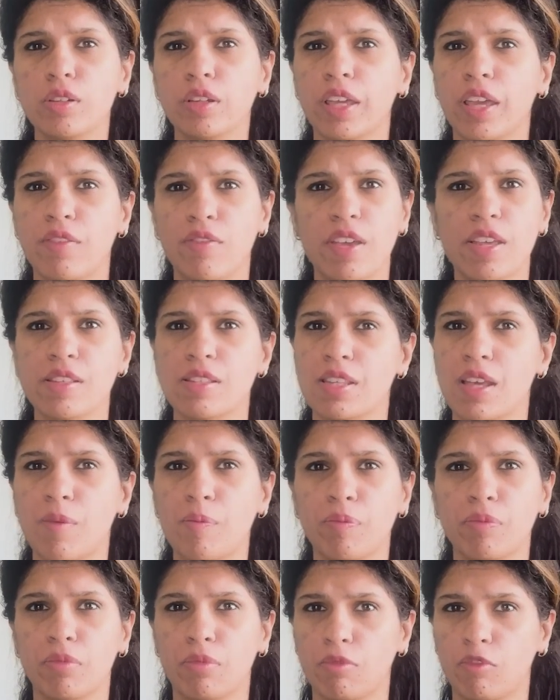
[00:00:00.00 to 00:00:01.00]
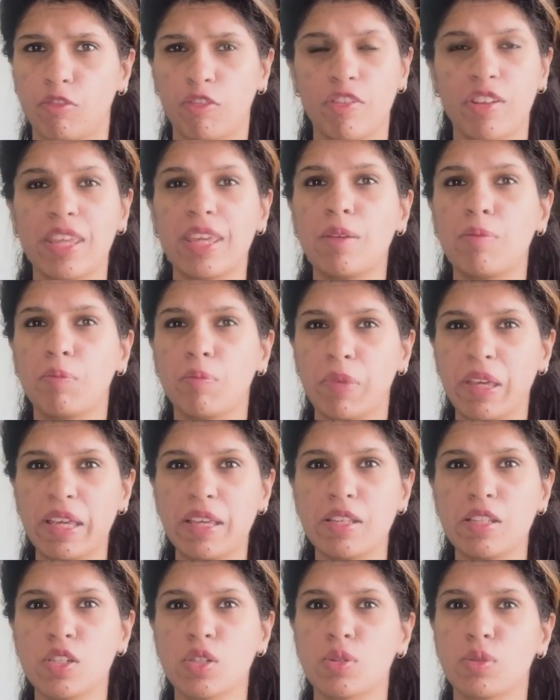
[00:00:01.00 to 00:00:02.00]
giving some
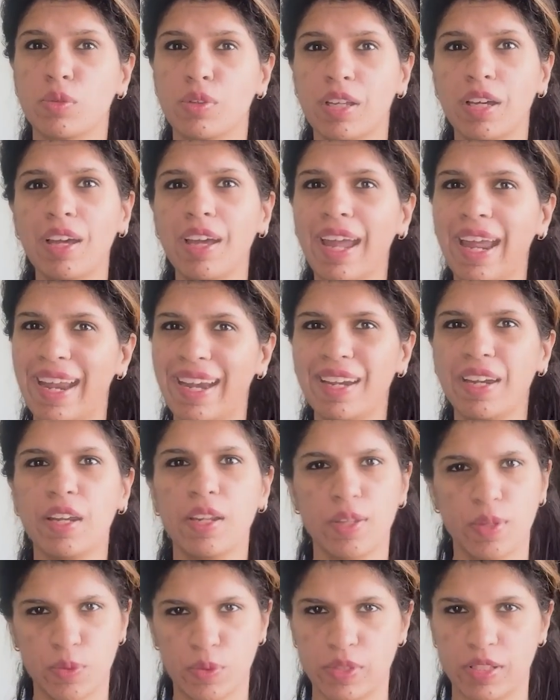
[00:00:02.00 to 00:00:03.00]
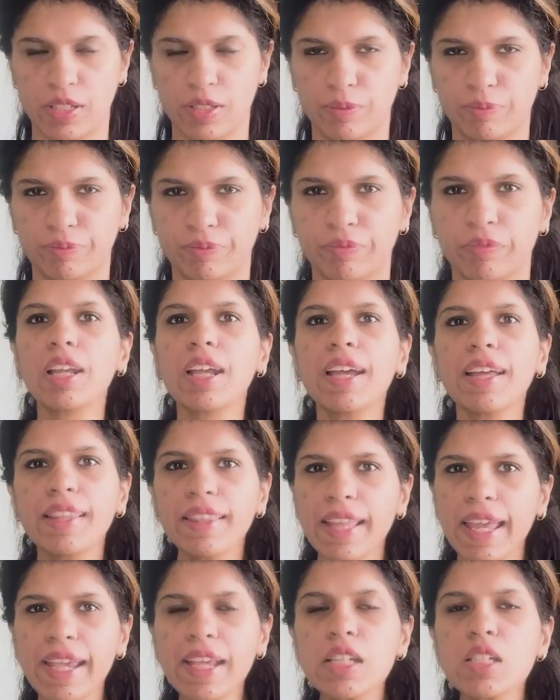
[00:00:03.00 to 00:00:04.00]
freebies to the end user.
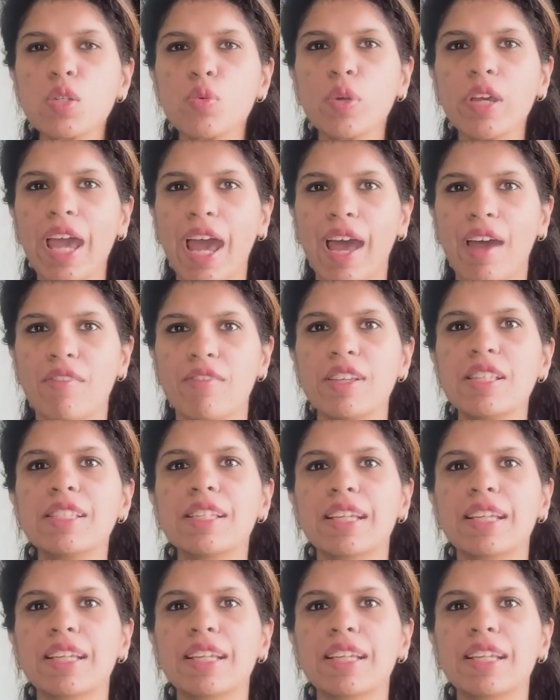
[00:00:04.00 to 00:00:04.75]
Next we have is